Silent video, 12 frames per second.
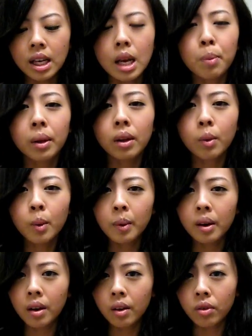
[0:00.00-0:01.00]
keep a little
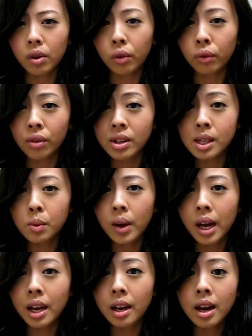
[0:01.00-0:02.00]
bit of your frizz
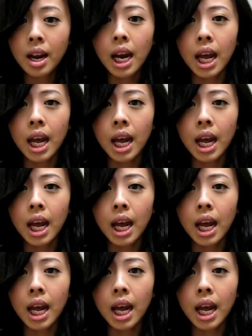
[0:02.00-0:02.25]
away,